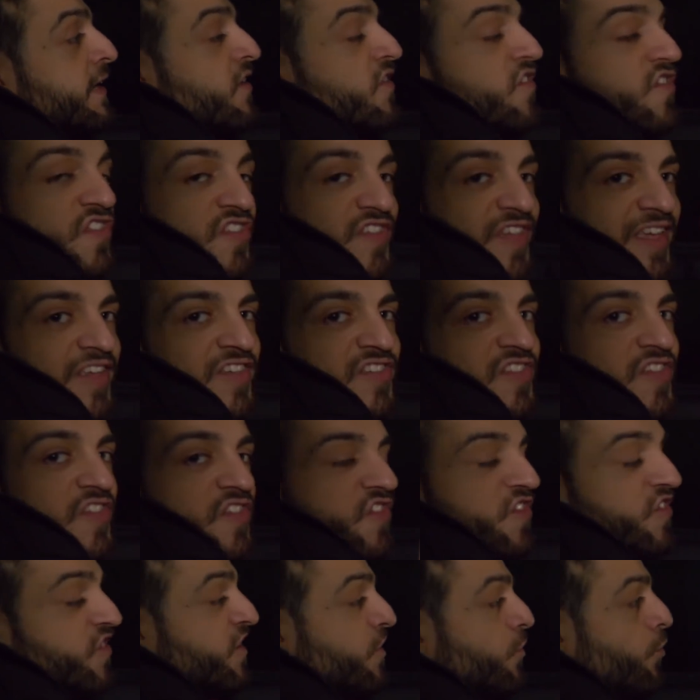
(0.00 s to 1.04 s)
six
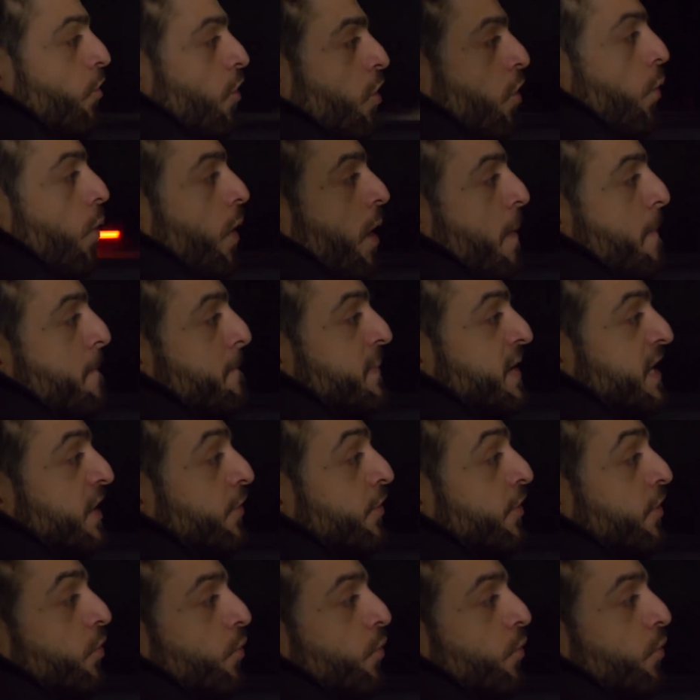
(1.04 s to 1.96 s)
zero meter